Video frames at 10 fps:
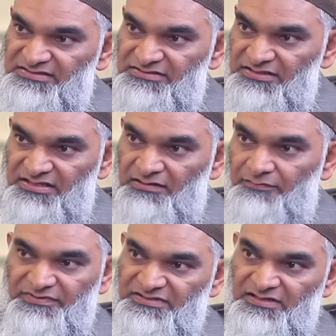It
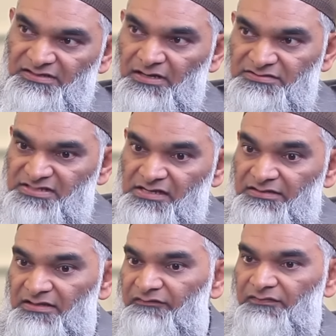cannot be taken outside,
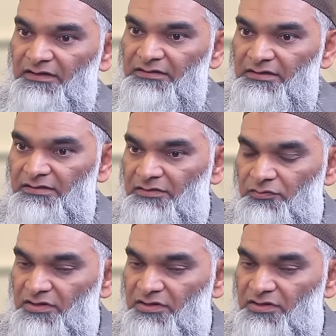and definitely you